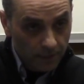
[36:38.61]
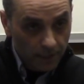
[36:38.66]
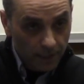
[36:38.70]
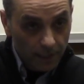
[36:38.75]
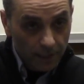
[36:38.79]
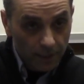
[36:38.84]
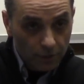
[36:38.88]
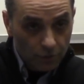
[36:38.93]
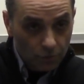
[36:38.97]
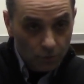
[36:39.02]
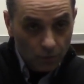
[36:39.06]

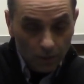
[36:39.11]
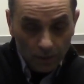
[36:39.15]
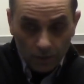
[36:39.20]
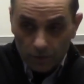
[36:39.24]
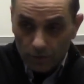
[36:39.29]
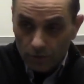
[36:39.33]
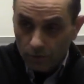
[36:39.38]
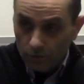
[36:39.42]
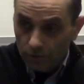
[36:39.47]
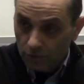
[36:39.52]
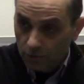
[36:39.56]
each one
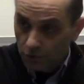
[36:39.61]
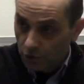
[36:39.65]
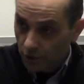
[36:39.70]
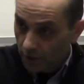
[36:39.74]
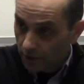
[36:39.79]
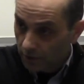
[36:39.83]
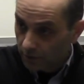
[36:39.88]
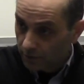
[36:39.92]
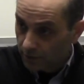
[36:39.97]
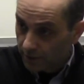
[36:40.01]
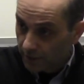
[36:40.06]
of those
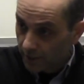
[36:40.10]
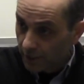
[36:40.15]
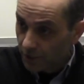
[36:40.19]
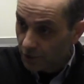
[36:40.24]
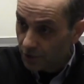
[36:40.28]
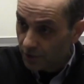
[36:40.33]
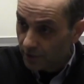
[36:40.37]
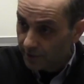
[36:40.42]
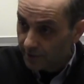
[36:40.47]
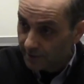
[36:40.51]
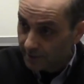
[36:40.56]

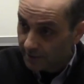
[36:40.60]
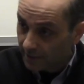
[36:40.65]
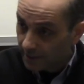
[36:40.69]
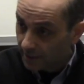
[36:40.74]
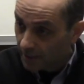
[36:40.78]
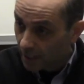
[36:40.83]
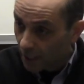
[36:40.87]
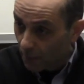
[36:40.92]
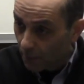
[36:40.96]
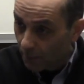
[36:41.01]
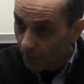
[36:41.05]
generalizations is a
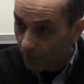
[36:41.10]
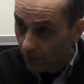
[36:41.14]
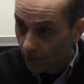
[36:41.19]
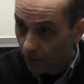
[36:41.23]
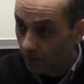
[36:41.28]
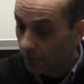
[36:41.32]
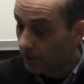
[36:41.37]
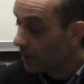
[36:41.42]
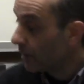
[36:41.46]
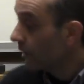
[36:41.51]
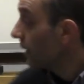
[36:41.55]

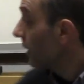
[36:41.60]
number